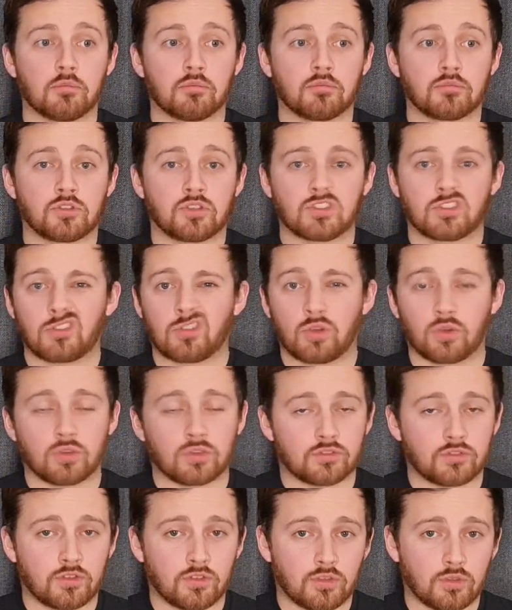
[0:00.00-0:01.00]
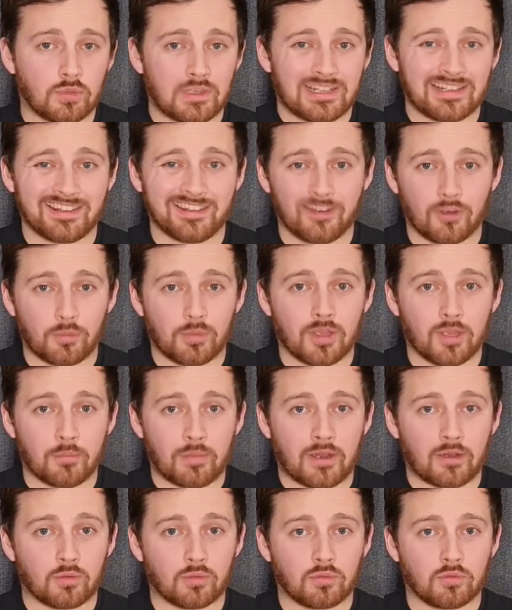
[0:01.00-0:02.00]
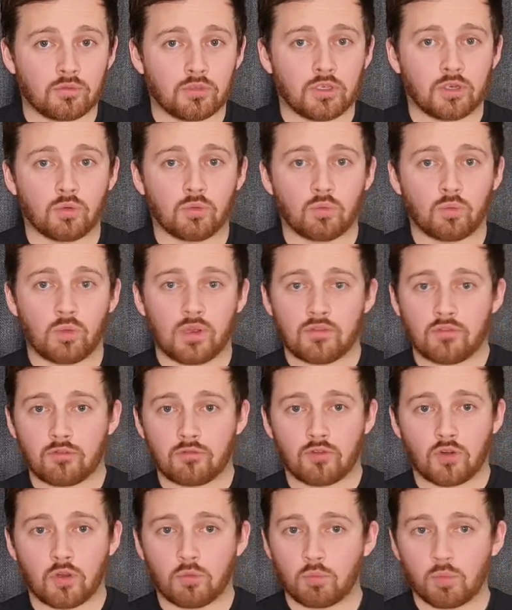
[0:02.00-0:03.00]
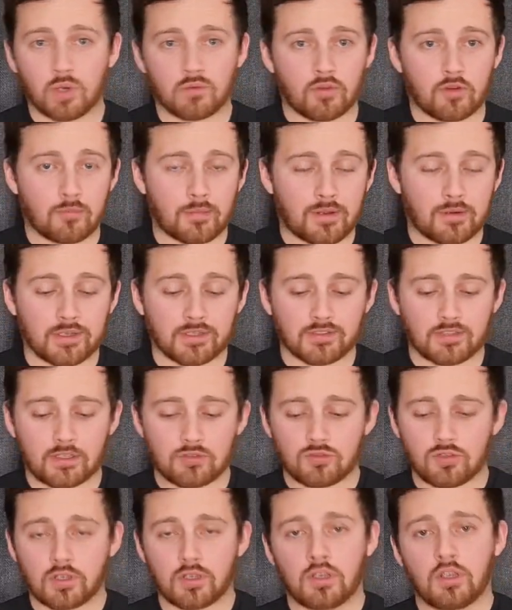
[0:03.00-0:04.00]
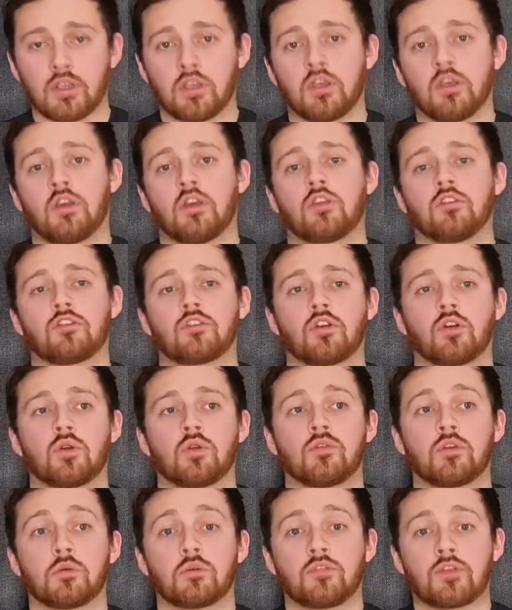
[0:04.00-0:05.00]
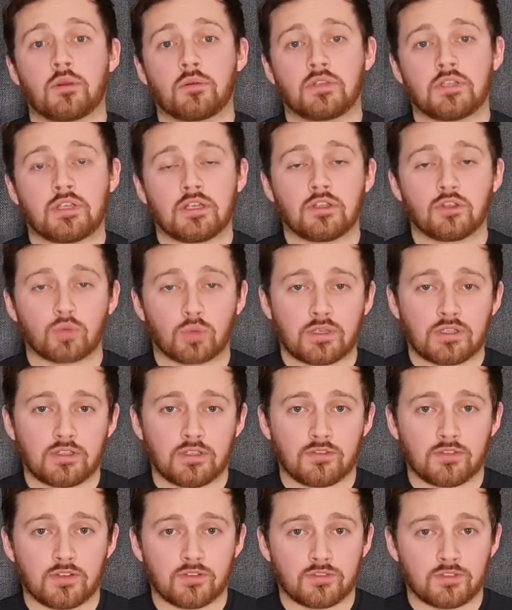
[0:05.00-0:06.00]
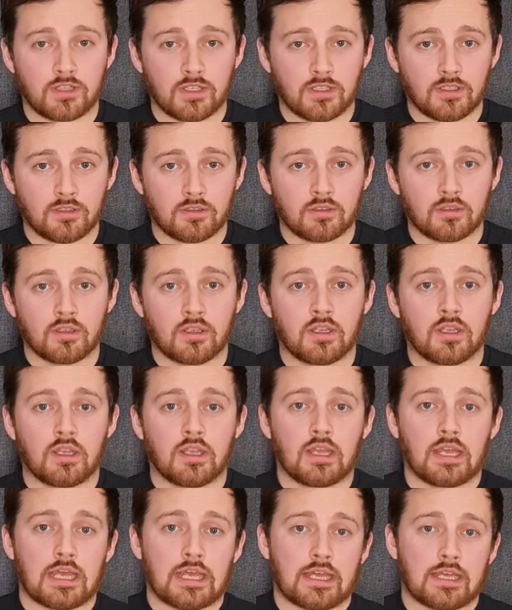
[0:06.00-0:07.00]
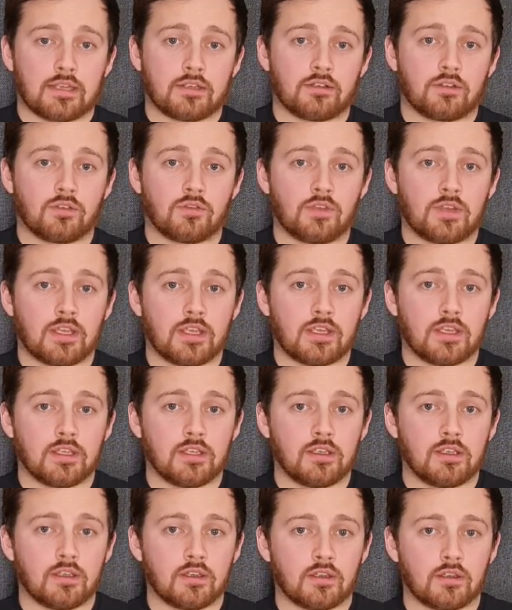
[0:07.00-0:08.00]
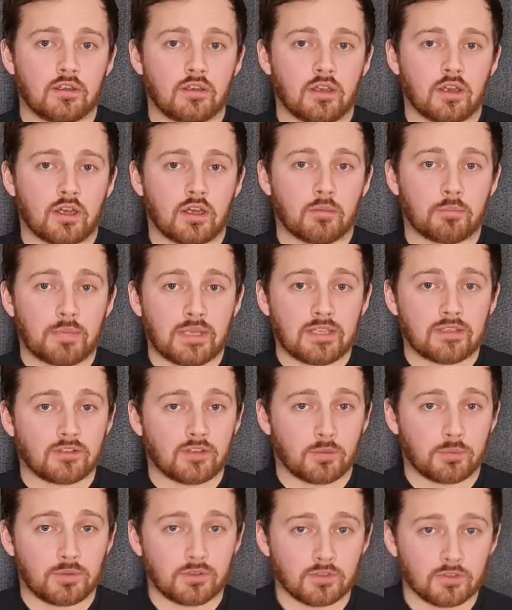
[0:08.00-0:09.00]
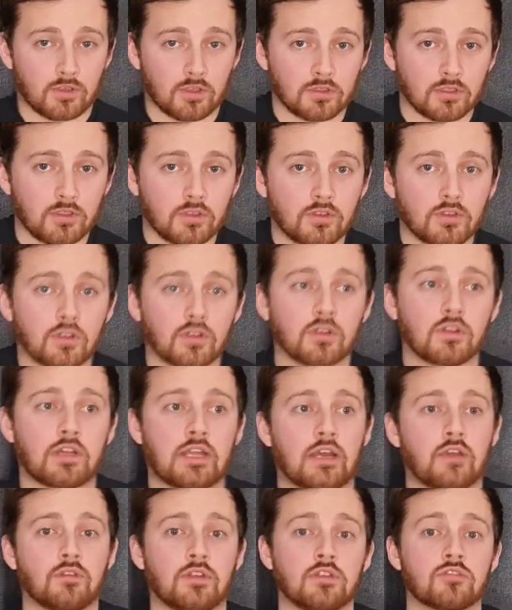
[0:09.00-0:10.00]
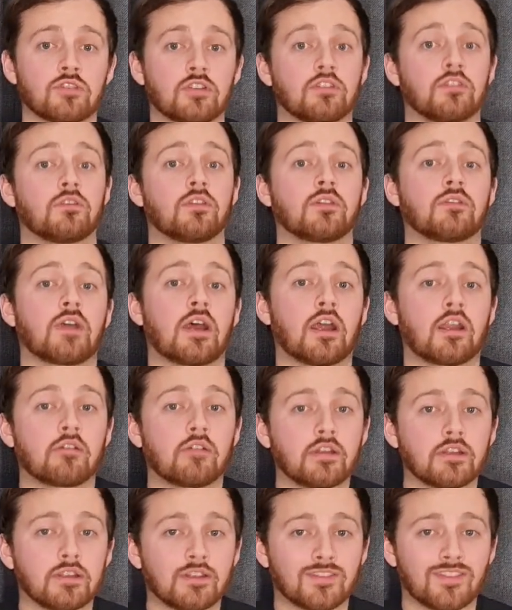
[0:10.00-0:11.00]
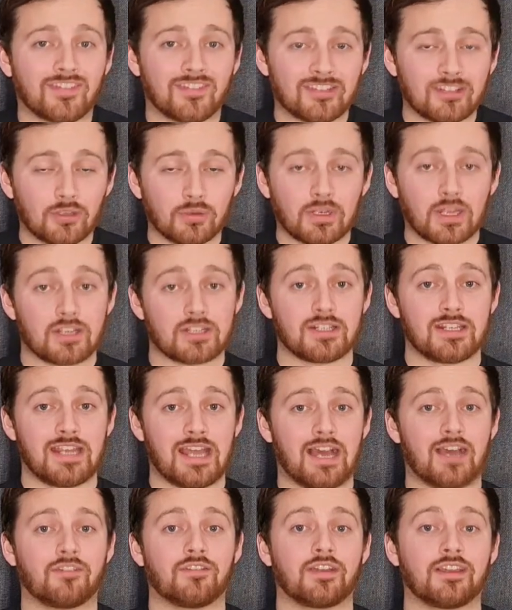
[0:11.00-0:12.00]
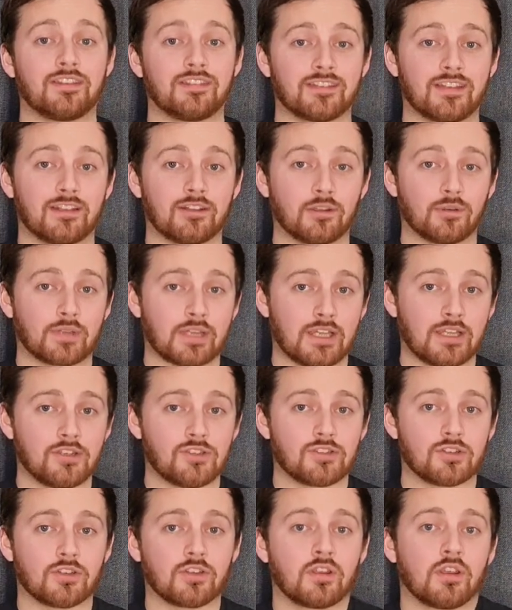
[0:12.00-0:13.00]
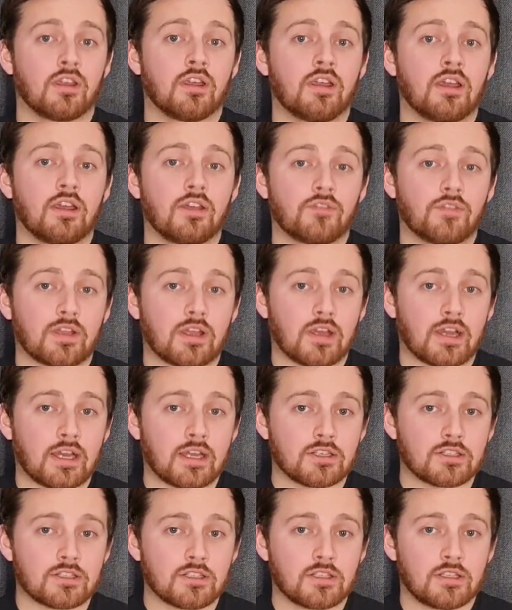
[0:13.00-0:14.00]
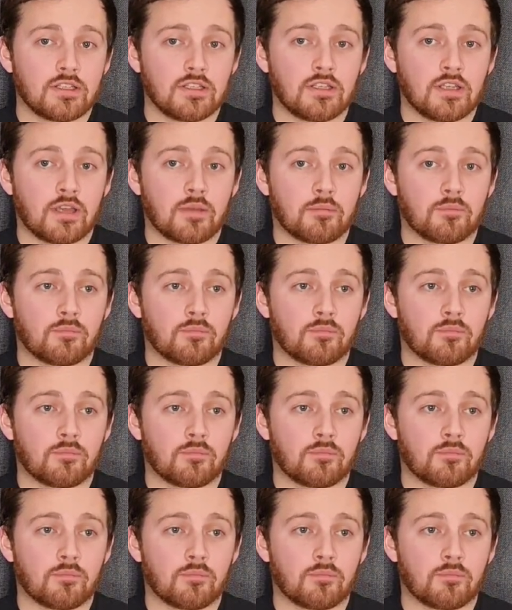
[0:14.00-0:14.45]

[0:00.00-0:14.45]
Just talk to you a little bit about, you know, where they're from, what they're about, etc. So they were founded in 2015 and they are based up in Scotland. Now, the interesting thing that I read is that they don't actually have a set location. They are actually